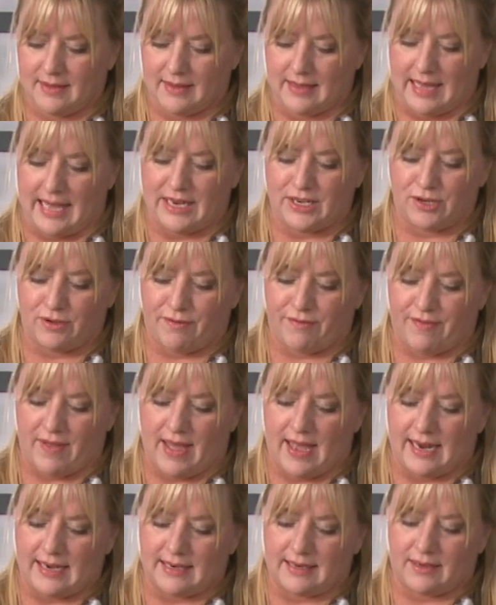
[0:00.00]
And you'll
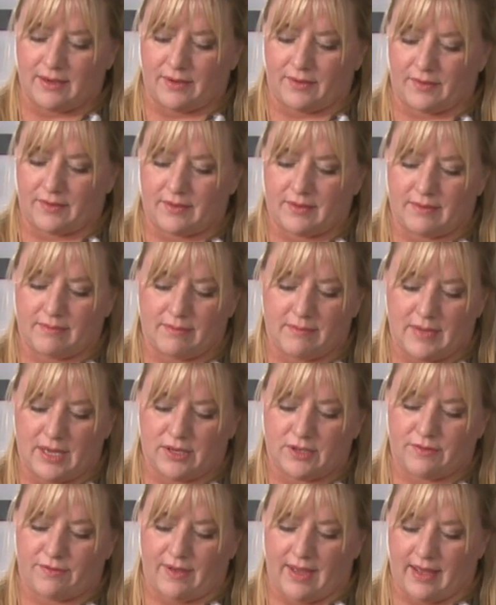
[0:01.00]
find it goes
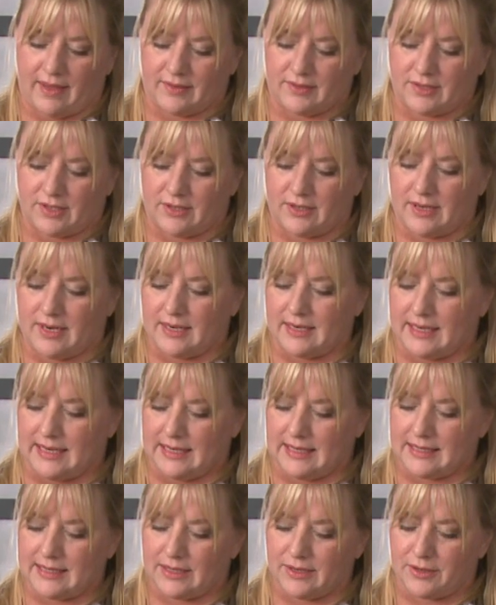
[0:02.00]
much faster and
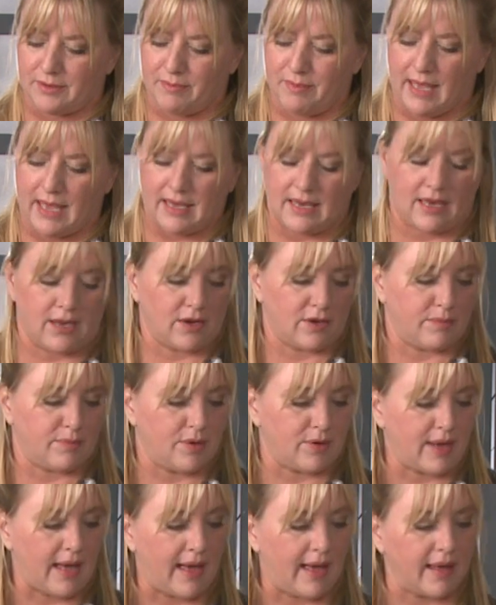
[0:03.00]
easier making your
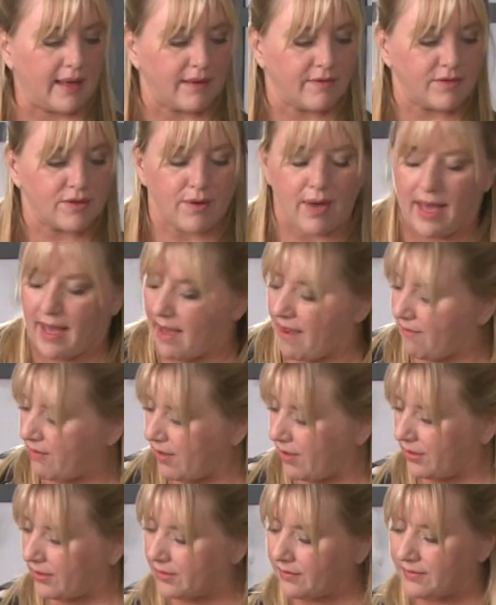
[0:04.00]
bouquet if you have
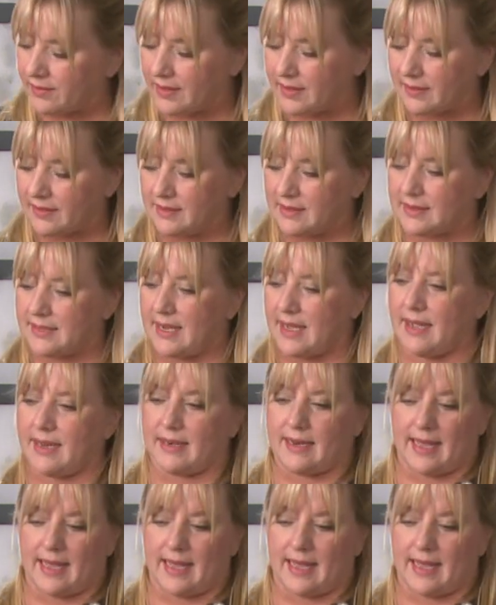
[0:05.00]
all of this done